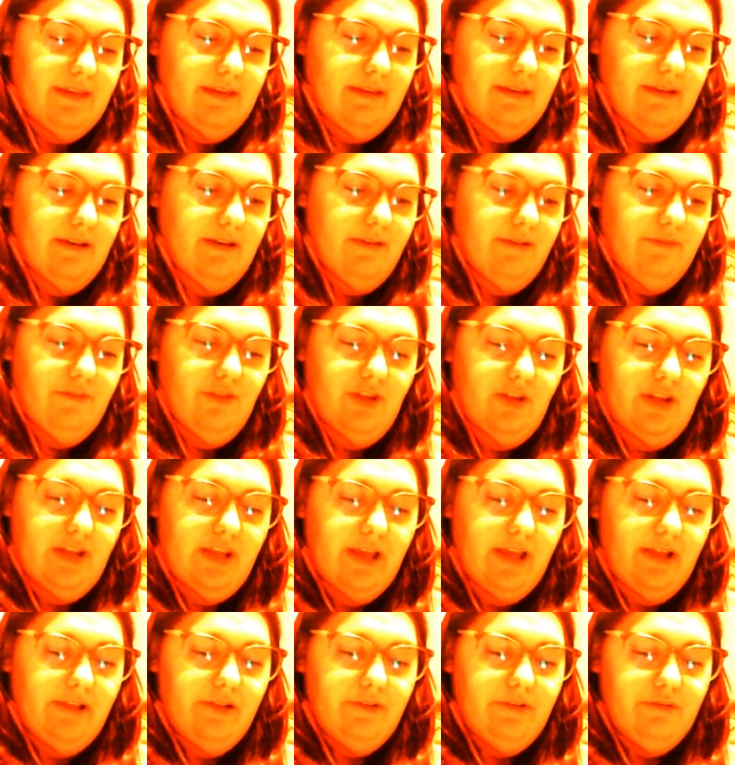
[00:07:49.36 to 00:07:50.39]
of the
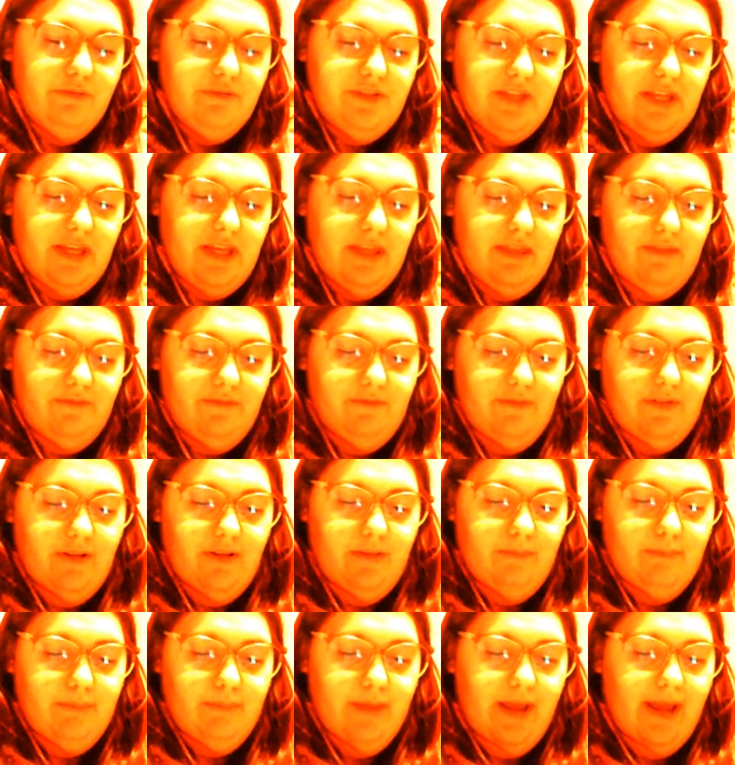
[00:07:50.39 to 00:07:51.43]
yellow to get the front
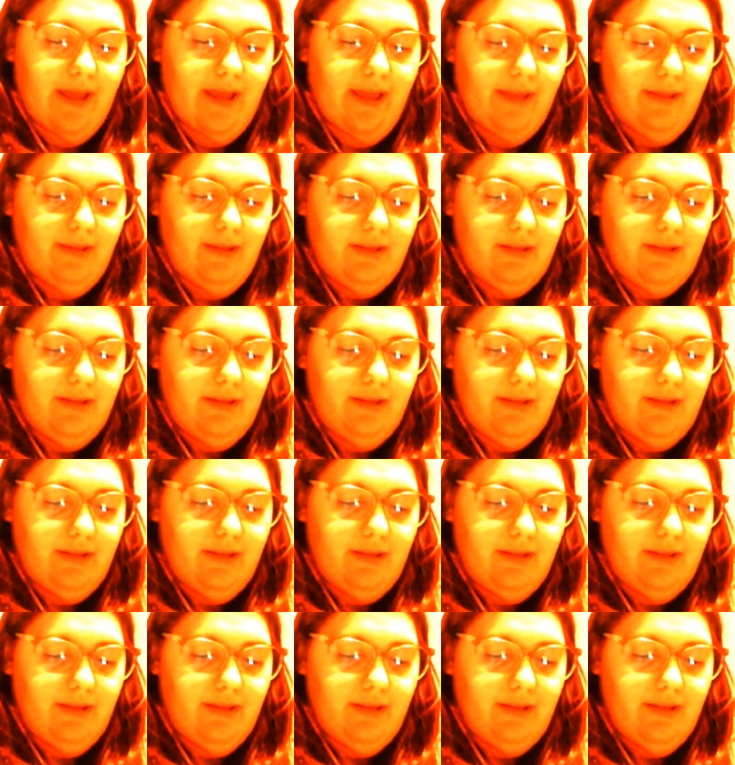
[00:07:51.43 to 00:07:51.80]
and back.